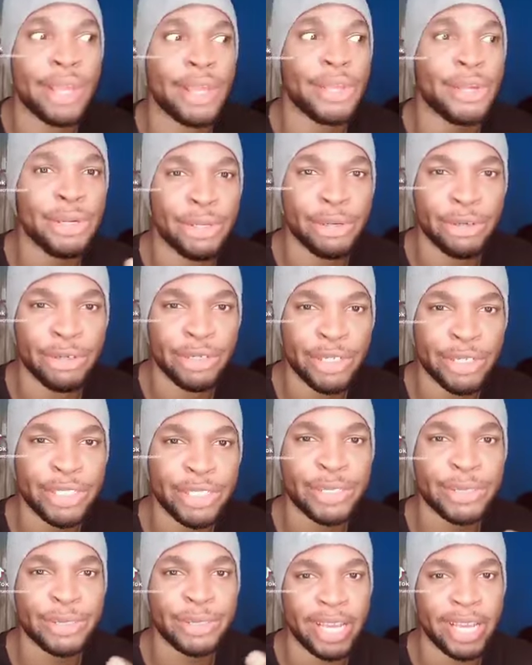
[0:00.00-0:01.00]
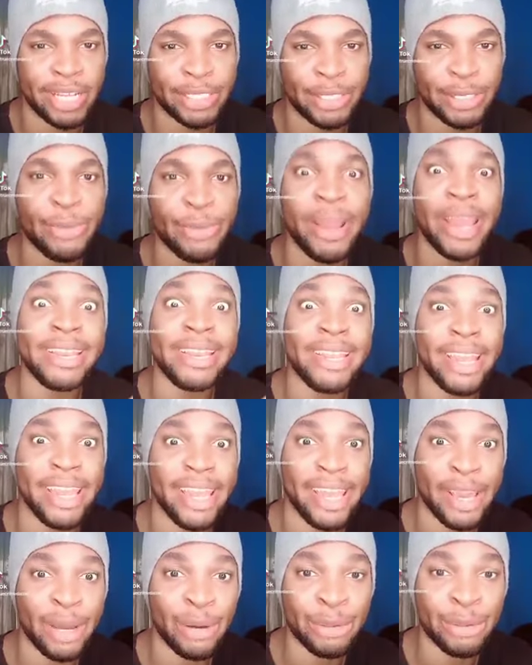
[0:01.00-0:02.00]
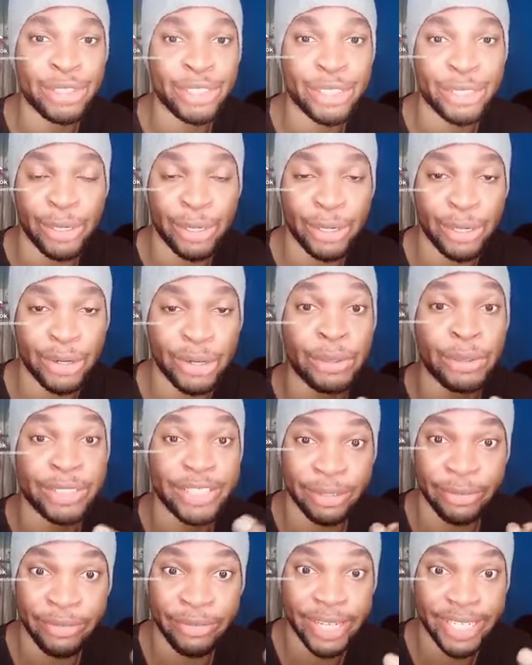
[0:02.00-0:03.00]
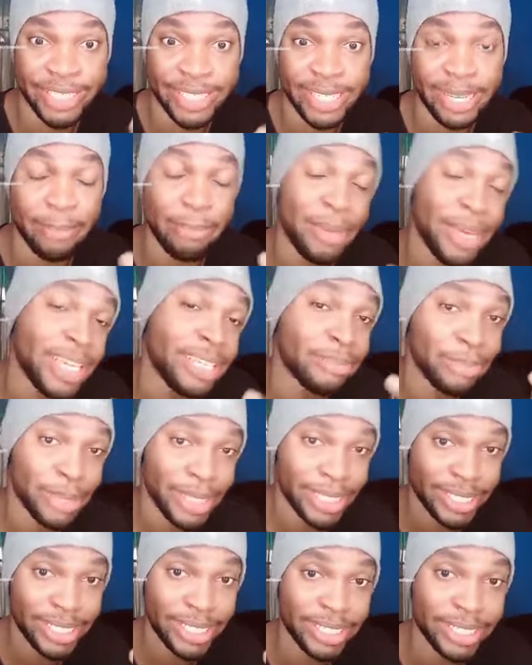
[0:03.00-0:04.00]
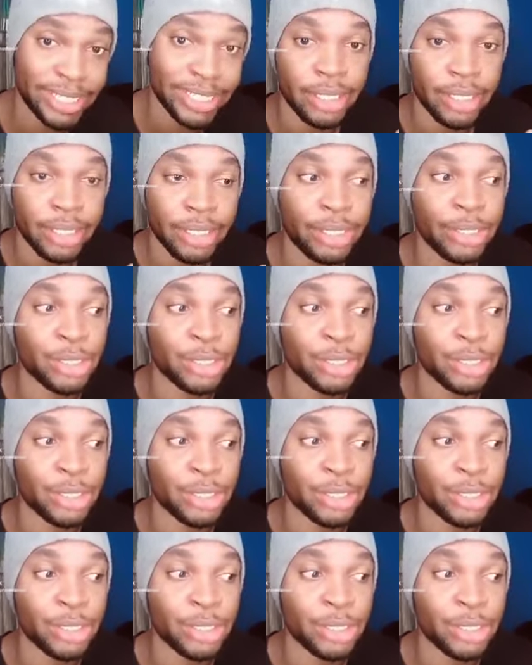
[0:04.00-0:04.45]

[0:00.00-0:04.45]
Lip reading: You know, those students who were there who saw Sylvester being beaten.